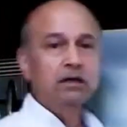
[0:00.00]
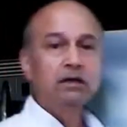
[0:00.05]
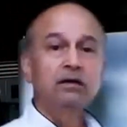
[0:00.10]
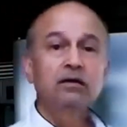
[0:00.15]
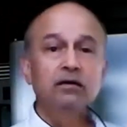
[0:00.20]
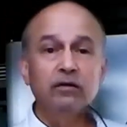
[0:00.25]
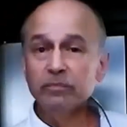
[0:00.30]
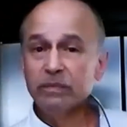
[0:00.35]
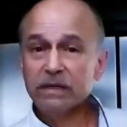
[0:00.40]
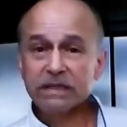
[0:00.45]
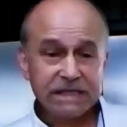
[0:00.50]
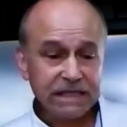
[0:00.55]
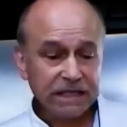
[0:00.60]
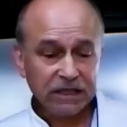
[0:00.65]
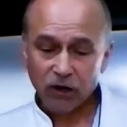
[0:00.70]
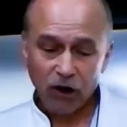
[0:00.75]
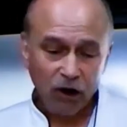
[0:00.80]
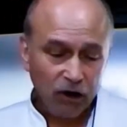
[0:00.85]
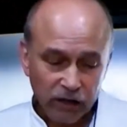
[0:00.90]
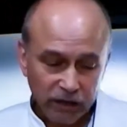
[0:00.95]
Mincing
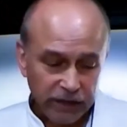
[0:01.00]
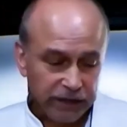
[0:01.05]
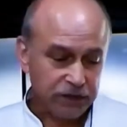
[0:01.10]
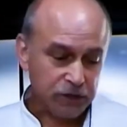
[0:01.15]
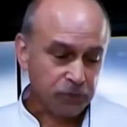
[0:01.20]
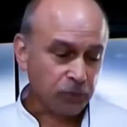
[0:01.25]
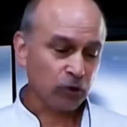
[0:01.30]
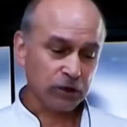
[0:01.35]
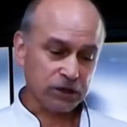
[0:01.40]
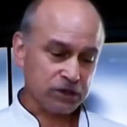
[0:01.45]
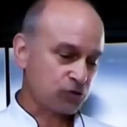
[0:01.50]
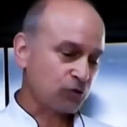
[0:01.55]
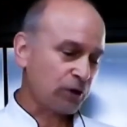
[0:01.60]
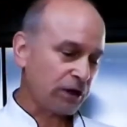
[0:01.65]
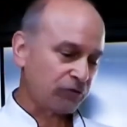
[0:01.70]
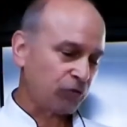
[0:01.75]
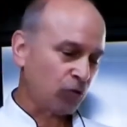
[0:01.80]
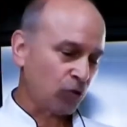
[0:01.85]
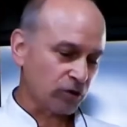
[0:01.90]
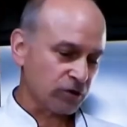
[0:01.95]
garlic is pretty
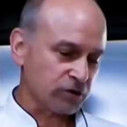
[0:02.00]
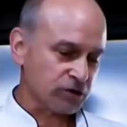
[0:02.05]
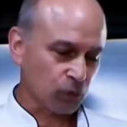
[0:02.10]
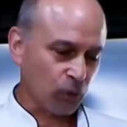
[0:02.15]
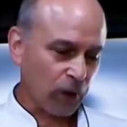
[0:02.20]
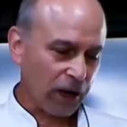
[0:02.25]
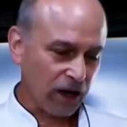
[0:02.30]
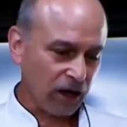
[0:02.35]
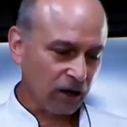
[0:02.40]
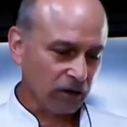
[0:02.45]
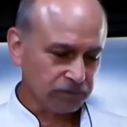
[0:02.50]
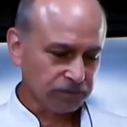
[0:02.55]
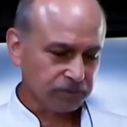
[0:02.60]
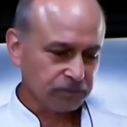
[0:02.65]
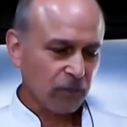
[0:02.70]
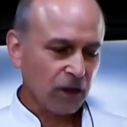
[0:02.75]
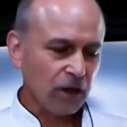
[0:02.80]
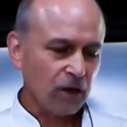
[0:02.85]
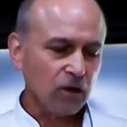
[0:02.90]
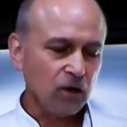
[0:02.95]
straightforward as well.
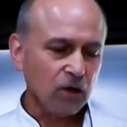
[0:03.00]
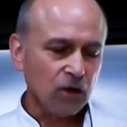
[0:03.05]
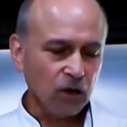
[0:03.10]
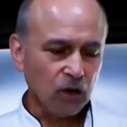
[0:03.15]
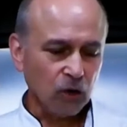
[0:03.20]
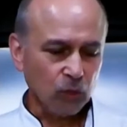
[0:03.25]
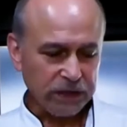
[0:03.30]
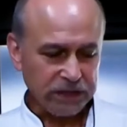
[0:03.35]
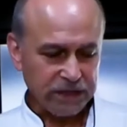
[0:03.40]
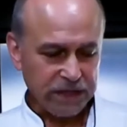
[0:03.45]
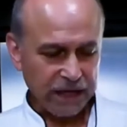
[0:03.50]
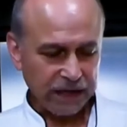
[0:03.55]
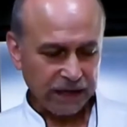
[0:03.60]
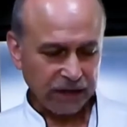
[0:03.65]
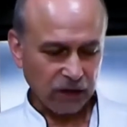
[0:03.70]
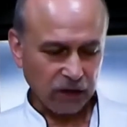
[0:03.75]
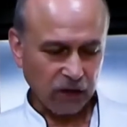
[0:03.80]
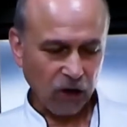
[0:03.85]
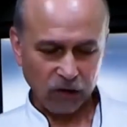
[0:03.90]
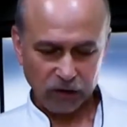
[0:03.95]
We take a
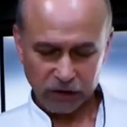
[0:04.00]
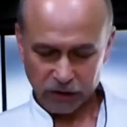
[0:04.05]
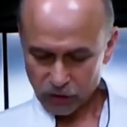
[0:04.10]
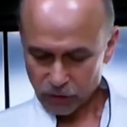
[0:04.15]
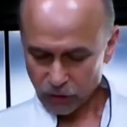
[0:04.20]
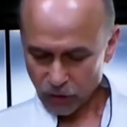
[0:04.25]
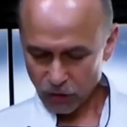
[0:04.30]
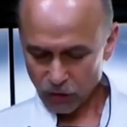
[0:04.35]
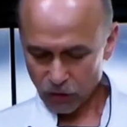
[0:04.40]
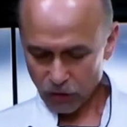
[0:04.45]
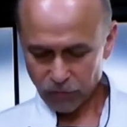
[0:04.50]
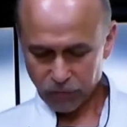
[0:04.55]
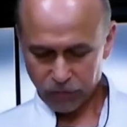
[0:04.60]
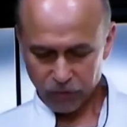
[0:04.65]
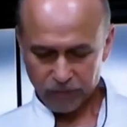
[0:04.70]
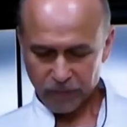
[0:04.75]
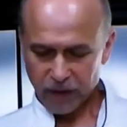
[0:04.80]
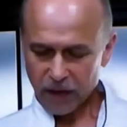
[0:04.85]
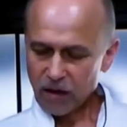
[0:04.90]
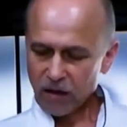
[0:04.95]
garlic clove.
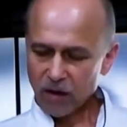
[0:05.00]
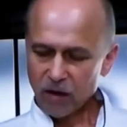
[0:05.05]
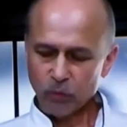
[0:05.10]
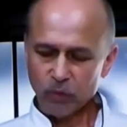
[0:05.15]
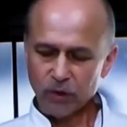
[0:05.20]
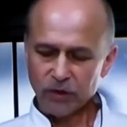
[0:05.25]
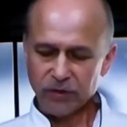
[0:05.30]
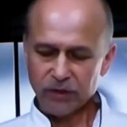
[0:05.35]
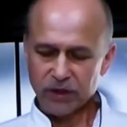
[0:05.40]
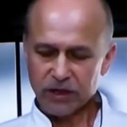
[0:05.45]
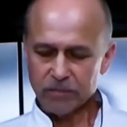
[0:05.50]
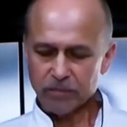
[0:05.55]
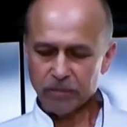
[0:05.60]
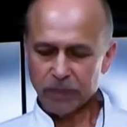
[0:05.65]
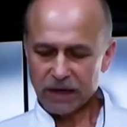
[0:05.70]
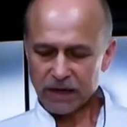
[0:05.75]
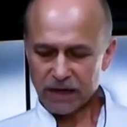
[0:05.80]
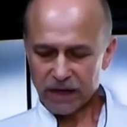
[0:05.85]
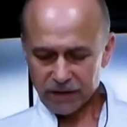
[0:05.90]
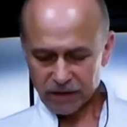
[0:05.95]
With the
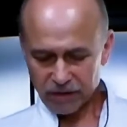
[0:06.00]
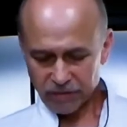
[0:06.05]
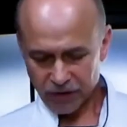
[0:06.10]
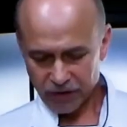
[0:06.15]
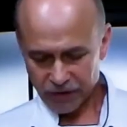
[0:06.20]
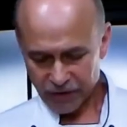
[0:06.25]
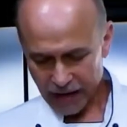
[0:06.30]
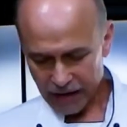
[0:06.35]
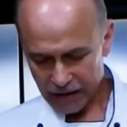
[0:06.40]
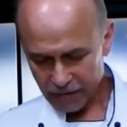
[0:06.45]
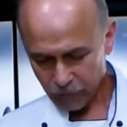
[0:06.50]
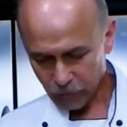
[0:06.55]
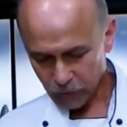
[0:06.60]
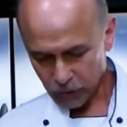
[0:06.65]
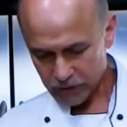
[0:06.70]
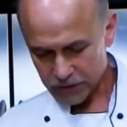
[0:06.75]
butt end of the knife, we're going